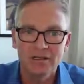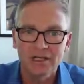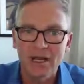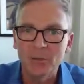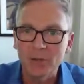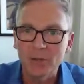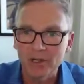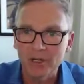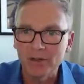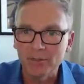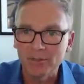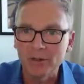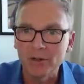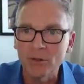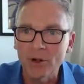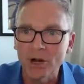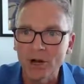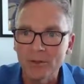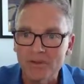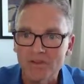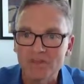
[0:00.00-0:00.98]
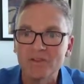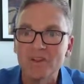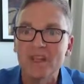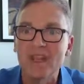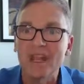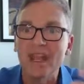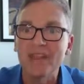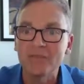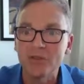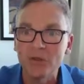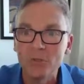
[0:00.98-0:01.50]
networking requirements
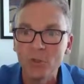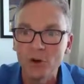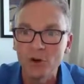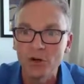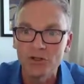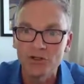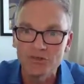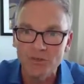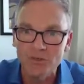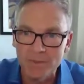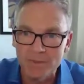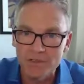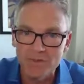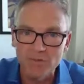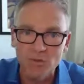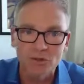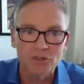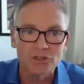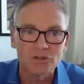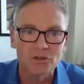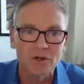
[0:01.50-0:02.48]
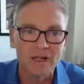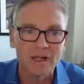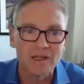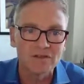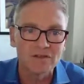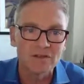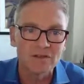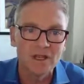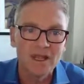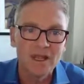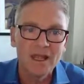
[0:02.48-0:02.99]
that have emerged from these 4
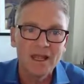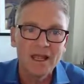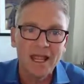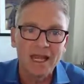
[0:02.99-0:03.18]
trends.